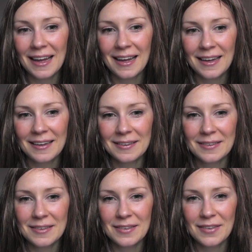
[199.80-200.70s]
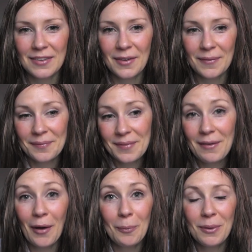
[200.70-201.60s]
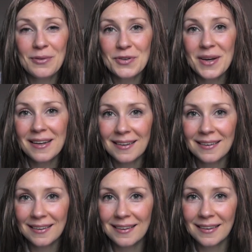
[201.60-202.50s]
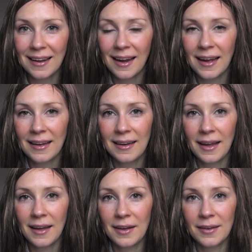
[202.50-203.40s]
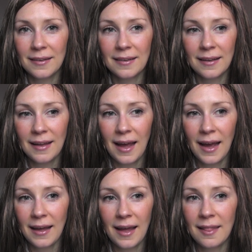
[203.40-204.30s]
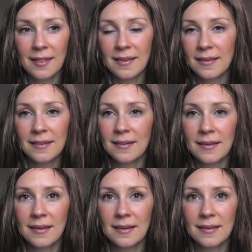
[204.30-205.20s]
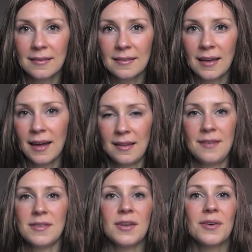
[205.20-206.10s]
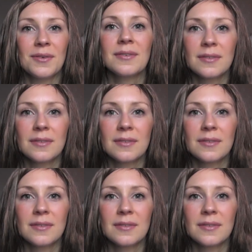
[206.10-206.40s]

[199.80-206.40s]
Uh, so yeah, I hope you enjoyed it. And uh, I, I, God loves you.